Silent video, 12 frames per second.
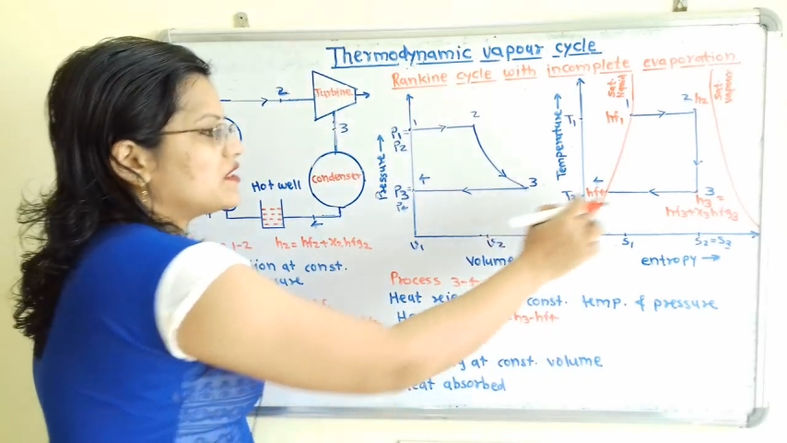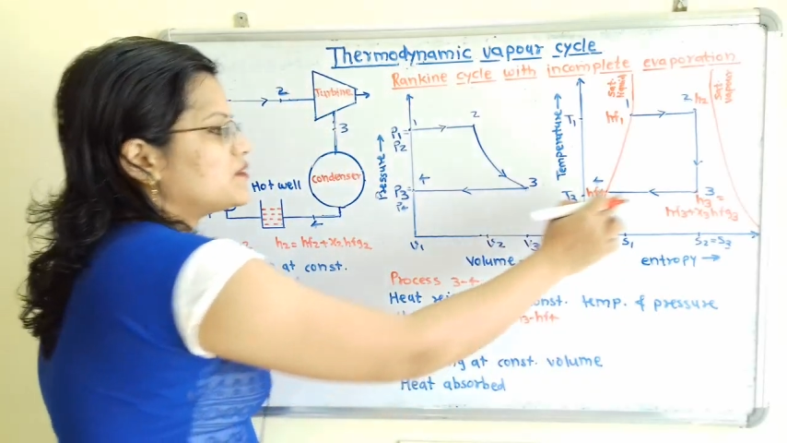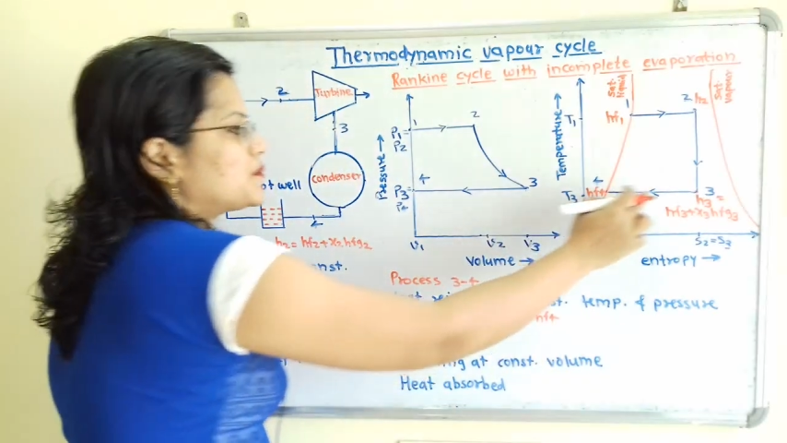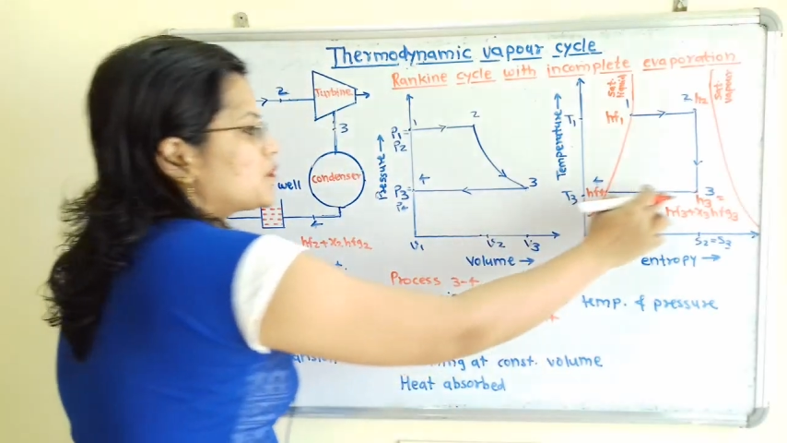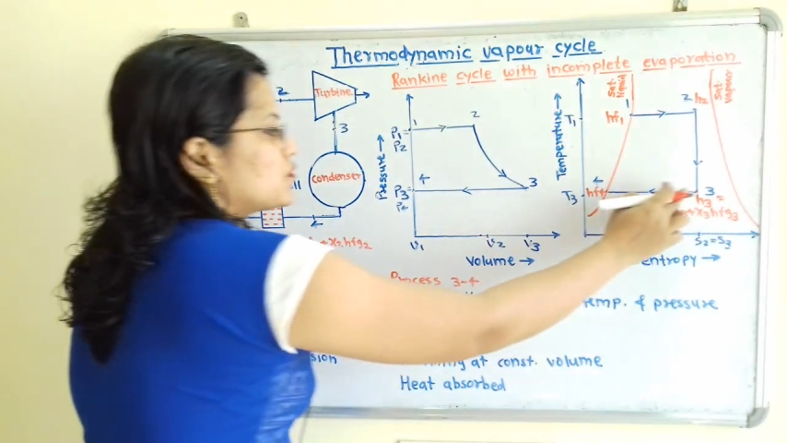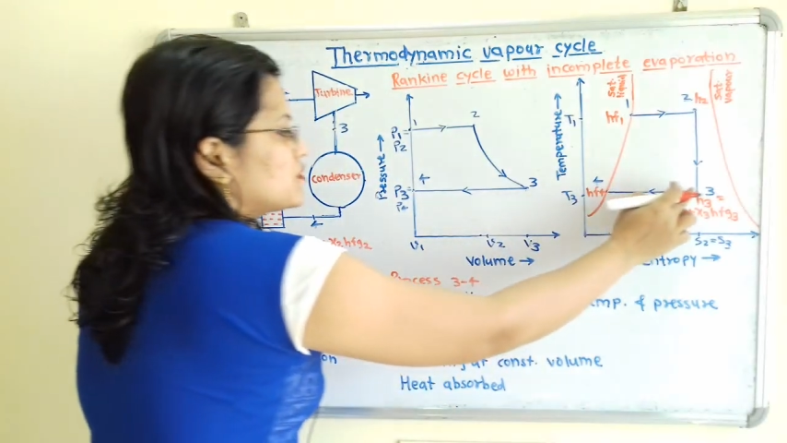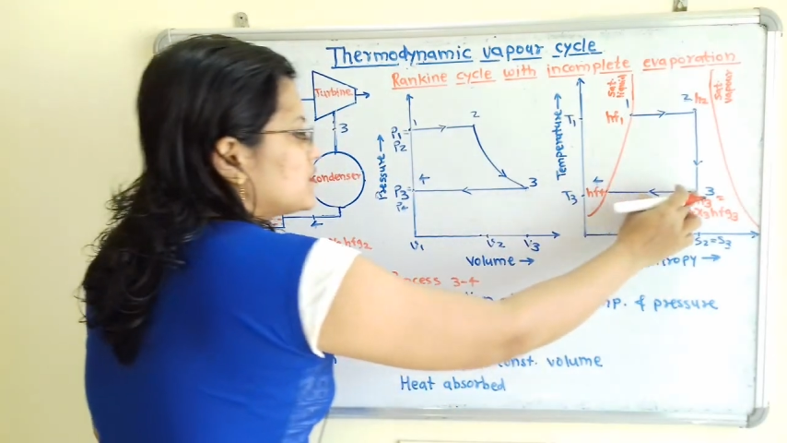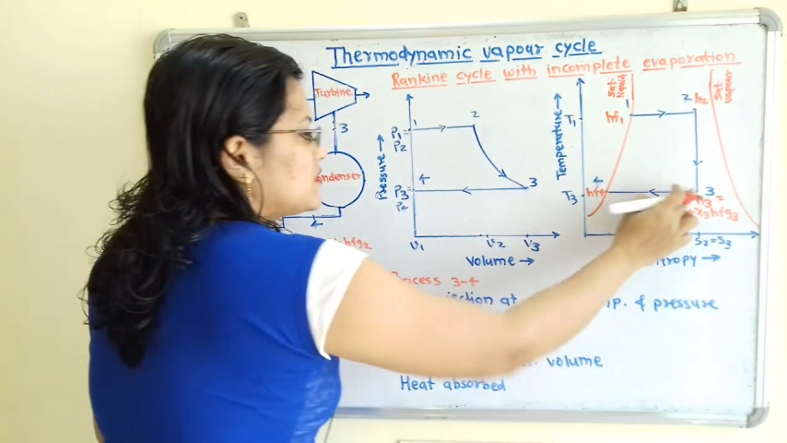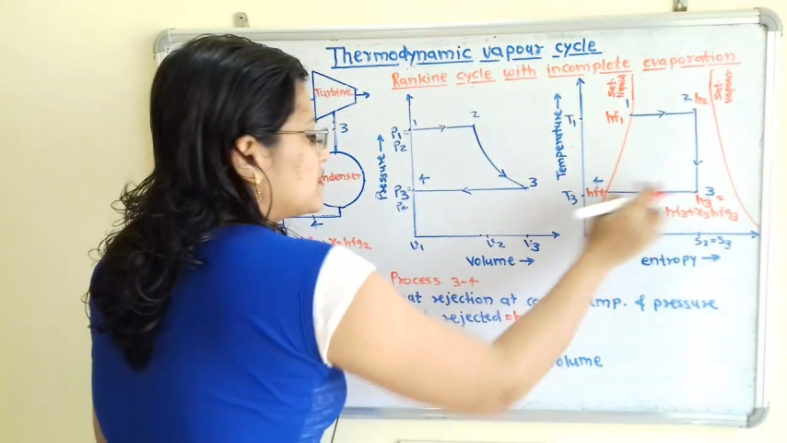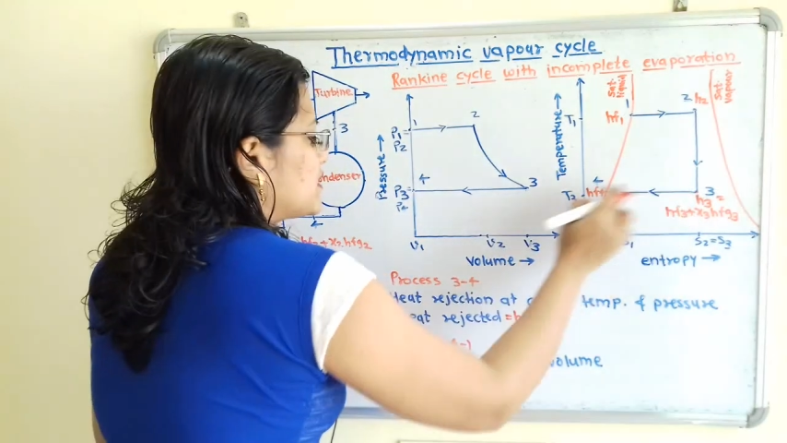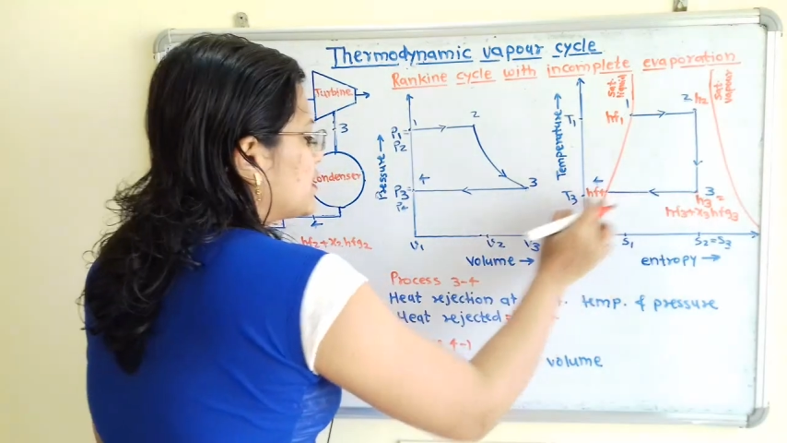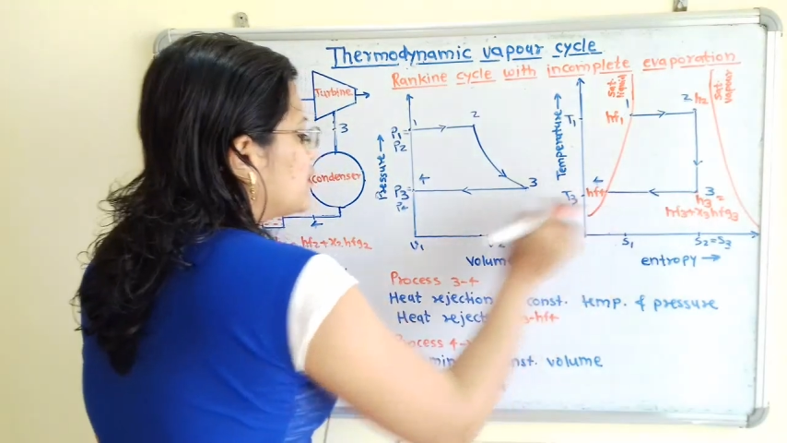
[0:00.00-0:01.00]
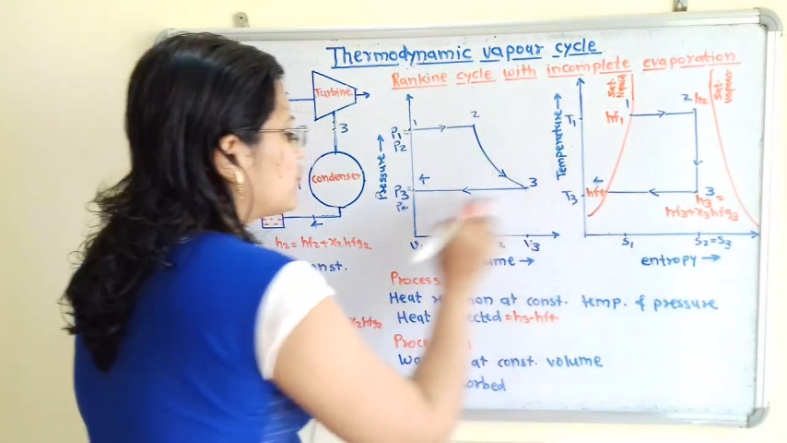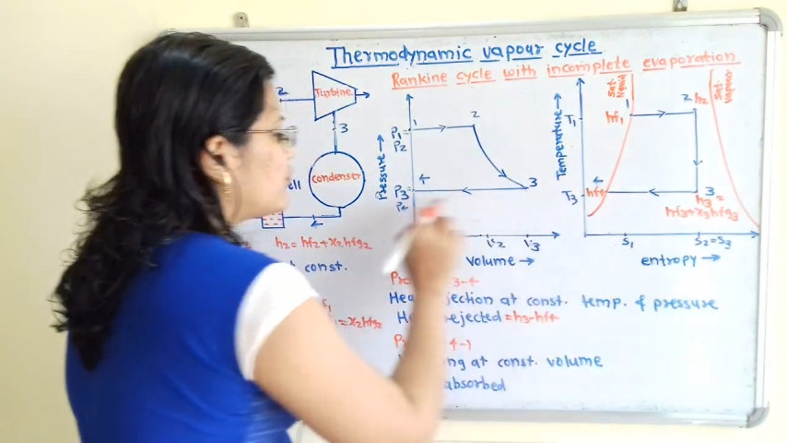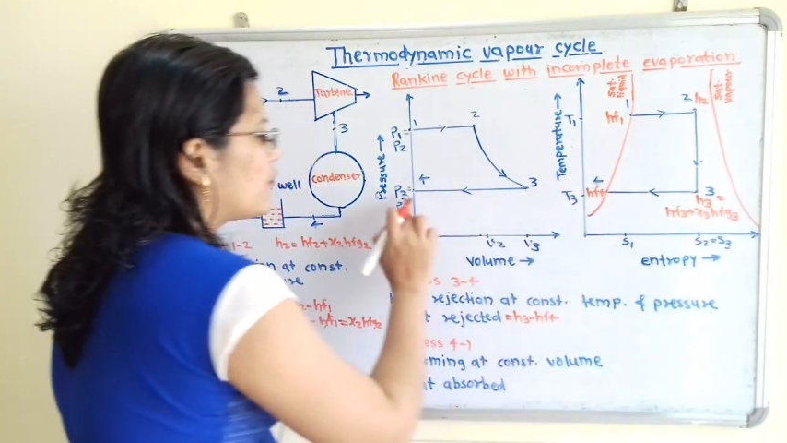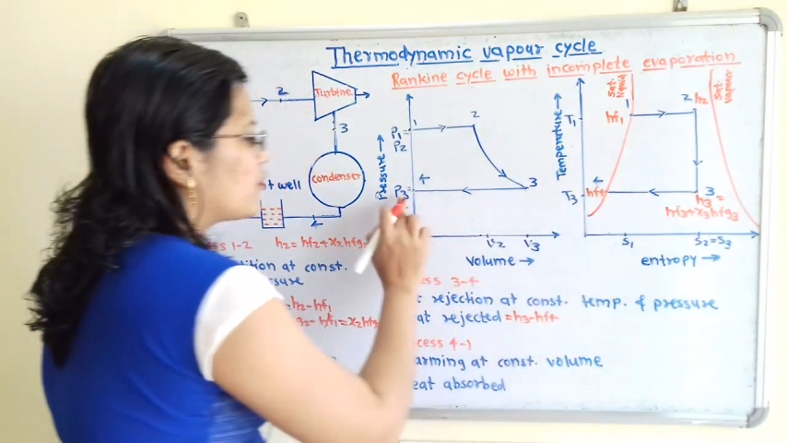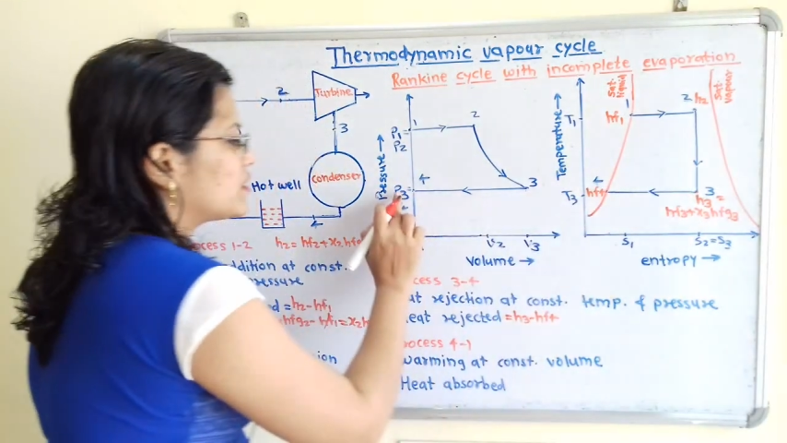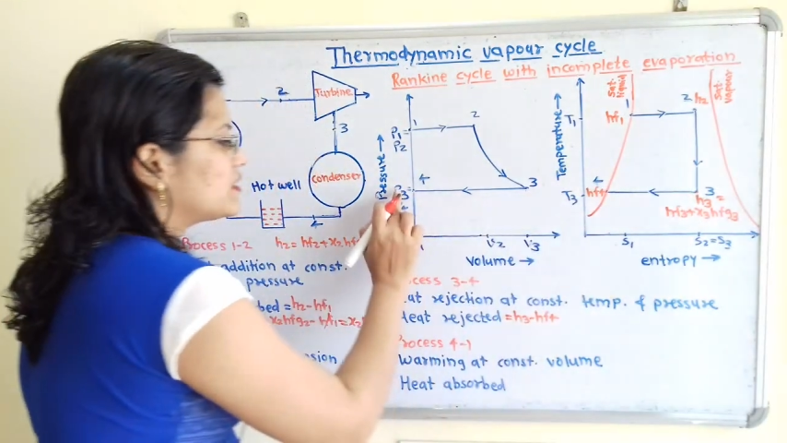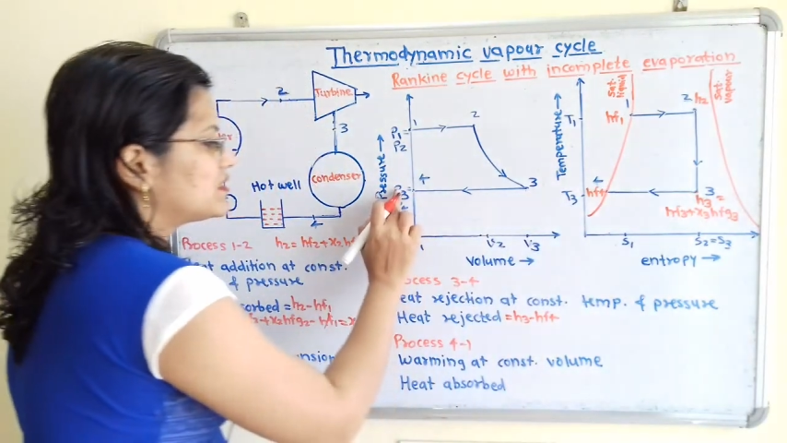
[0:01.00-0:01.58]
this process 3 to 4